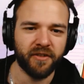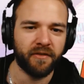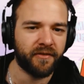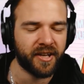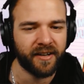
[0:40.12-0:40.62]
of an
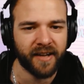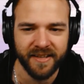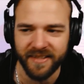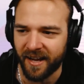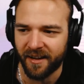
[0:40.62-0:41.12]
overview here,
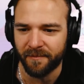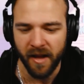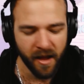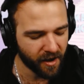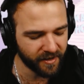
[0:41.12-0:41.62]
guys.
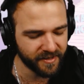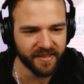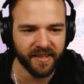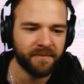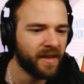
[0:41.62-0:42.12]

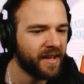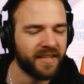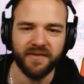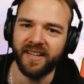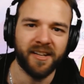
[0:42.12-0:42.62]
Honestly,
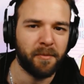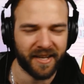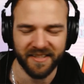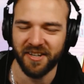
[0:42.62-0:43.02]
it's vanilla based.